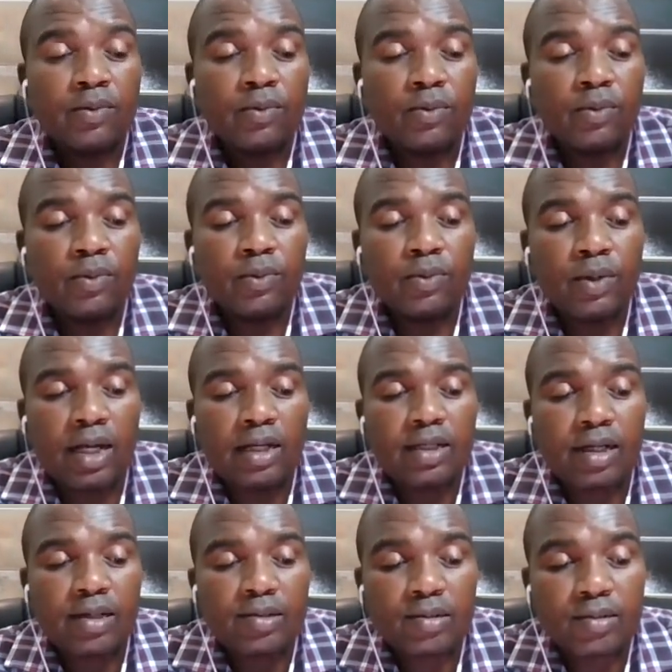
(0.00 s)
who
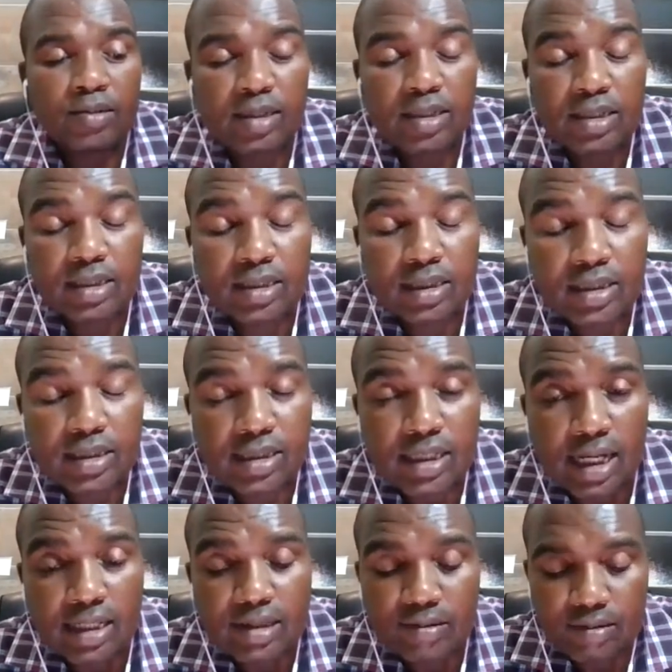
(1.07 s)
undertook his
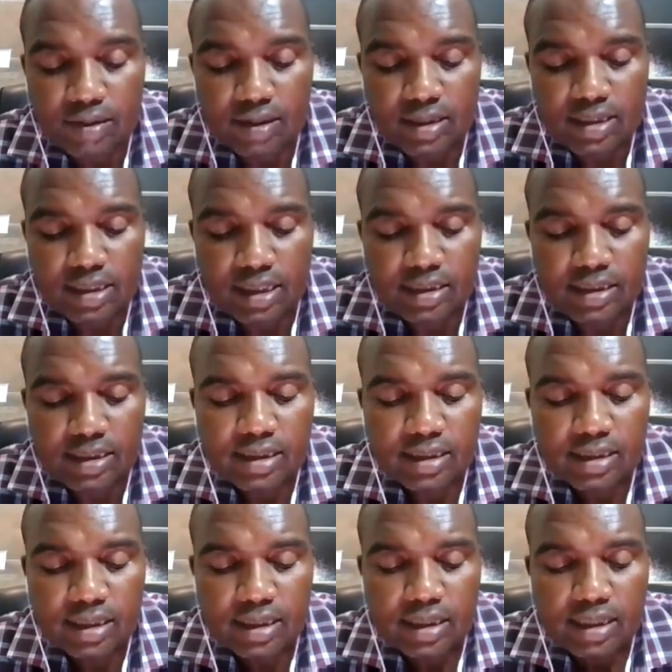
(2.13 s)
study or research
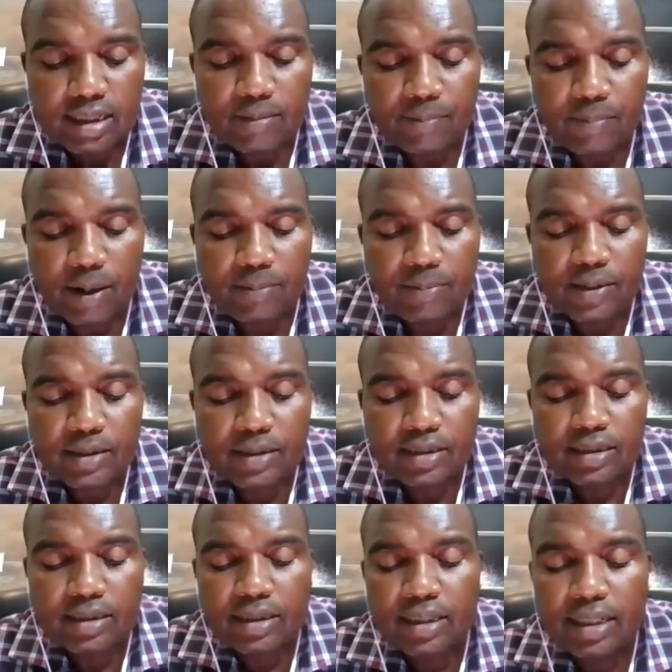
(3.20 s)
and
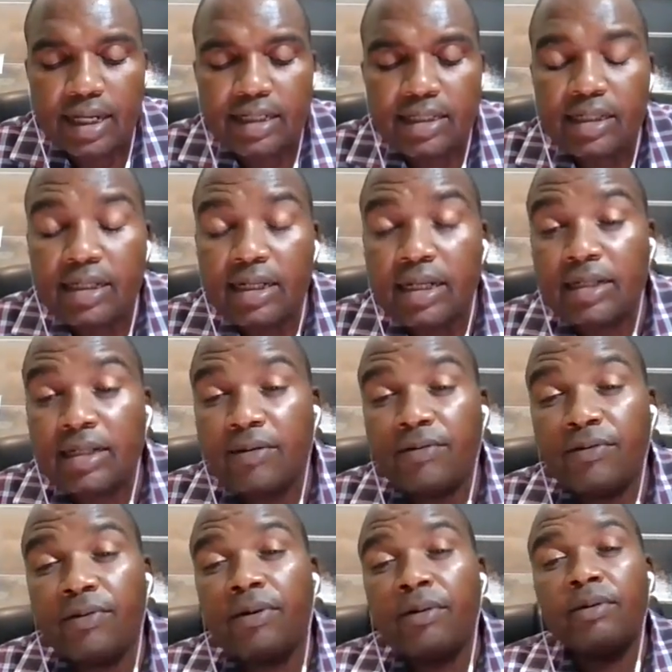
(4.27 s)
published it in
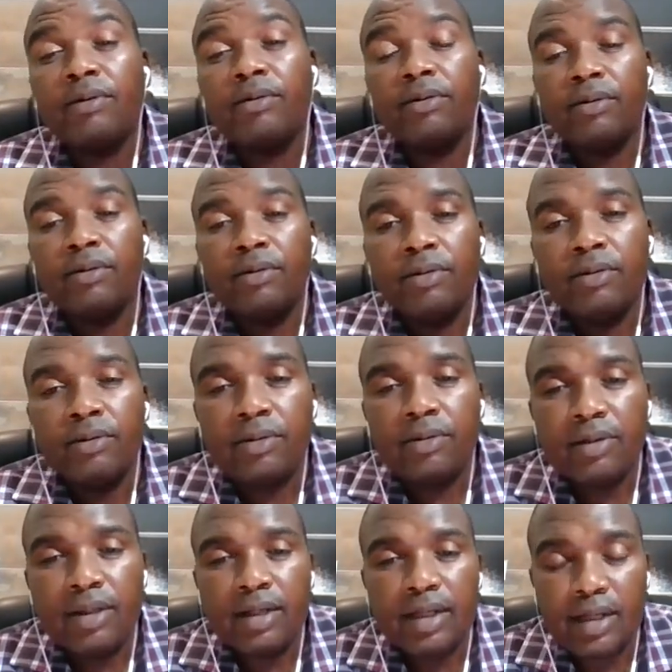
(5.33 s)
1984,
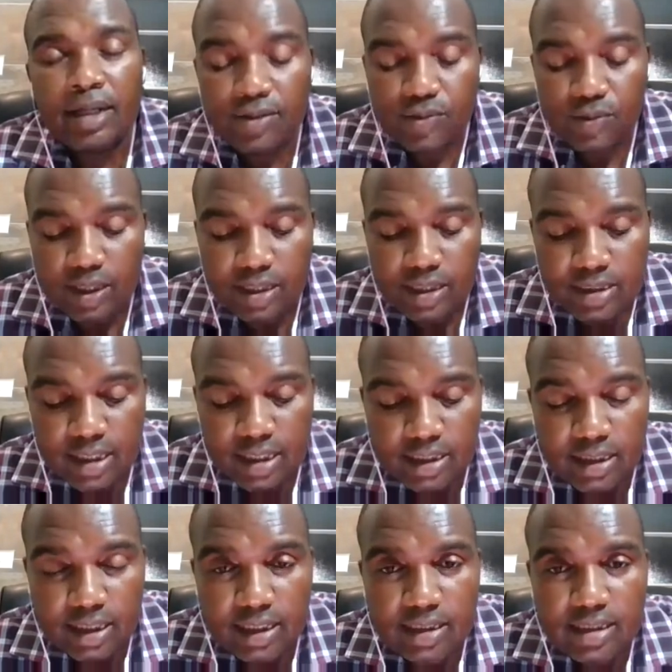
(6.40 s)
as well as
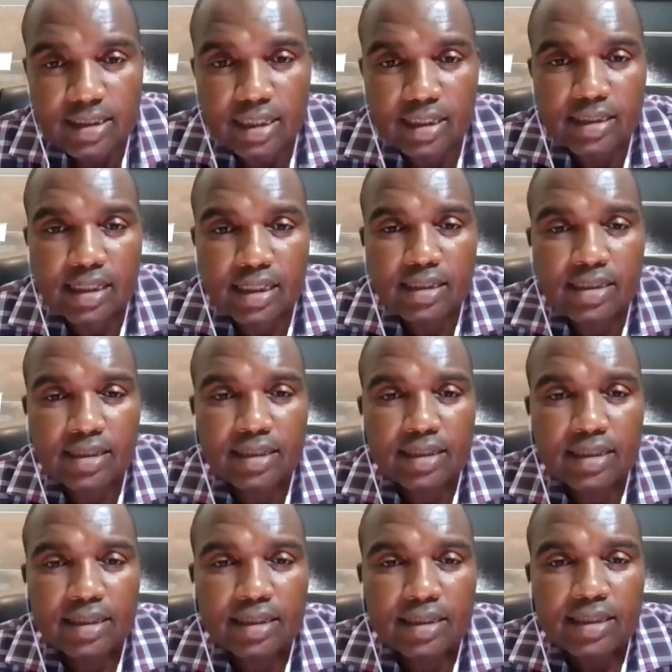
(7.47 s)
other researchers.
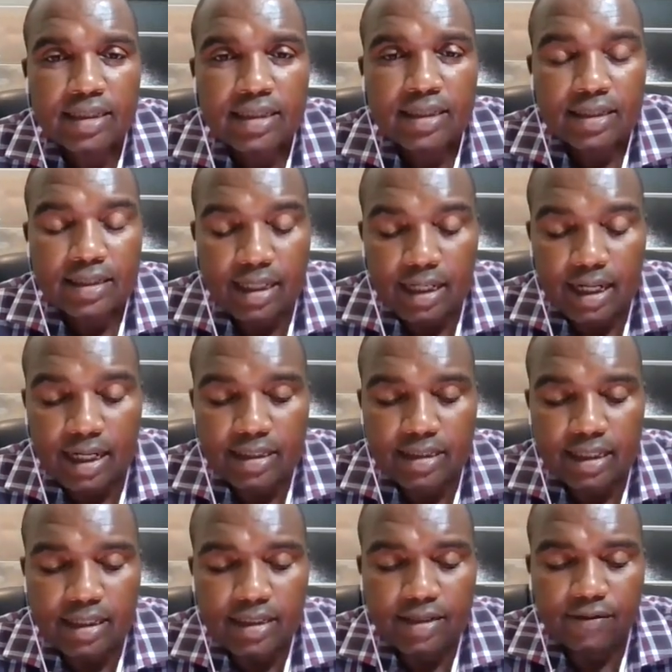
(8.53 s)
They
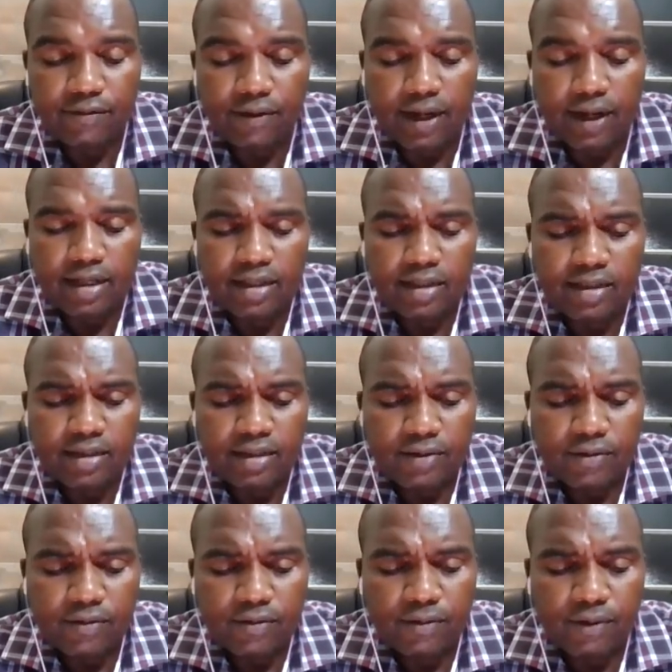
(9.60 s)
identify
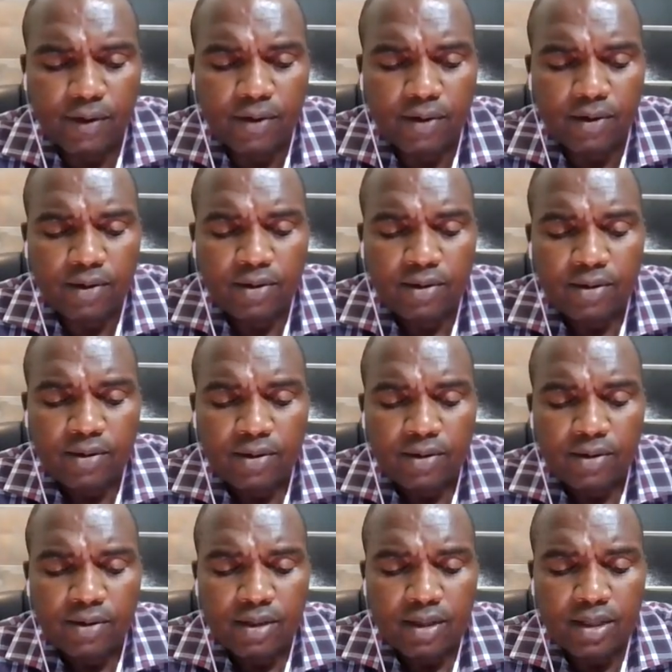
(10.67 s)
four
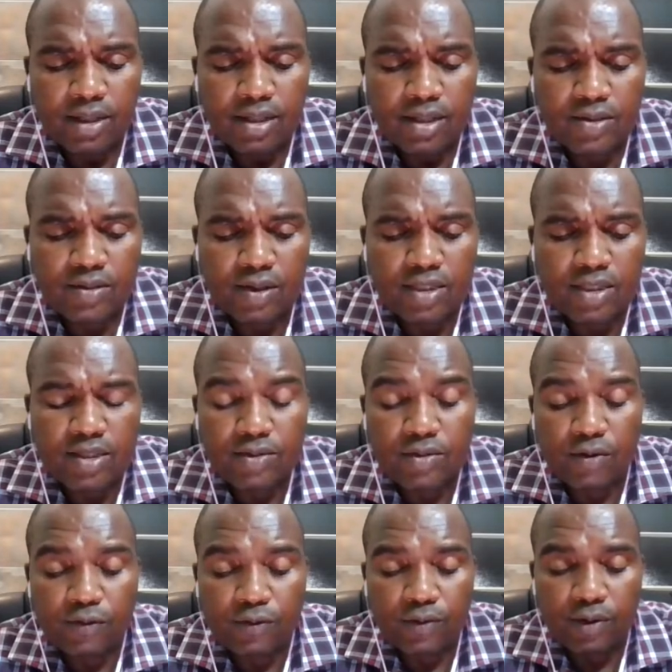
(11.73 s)

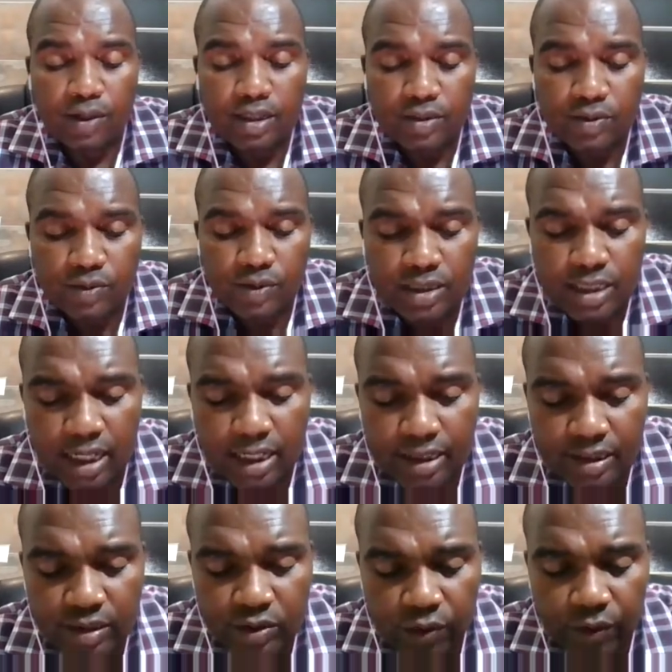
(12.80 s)
sources of knowledge, which are
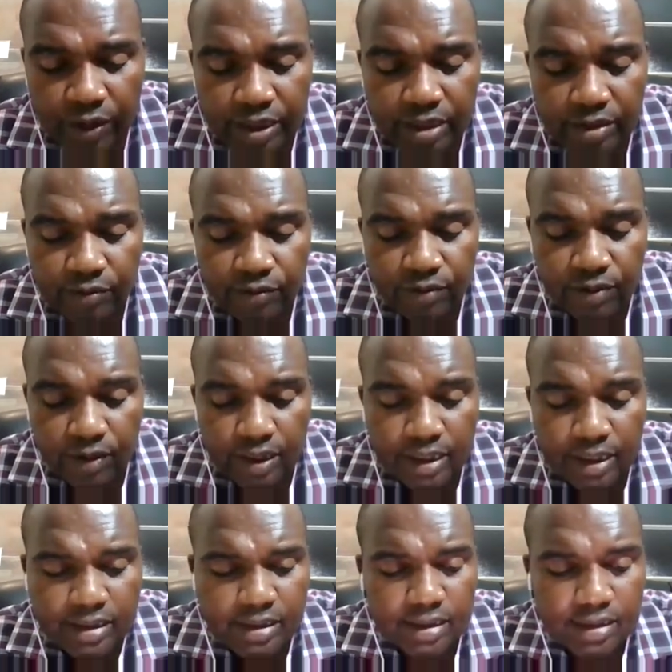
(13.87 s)
intuitive
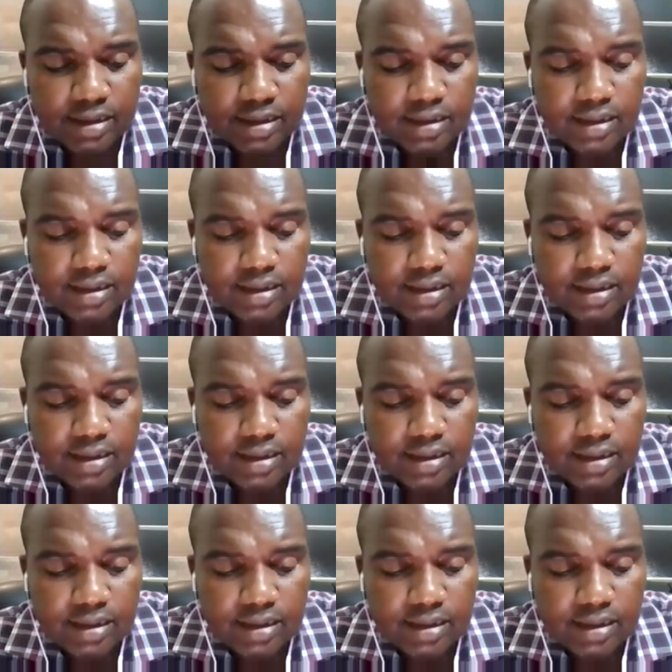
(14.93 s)
knowledge,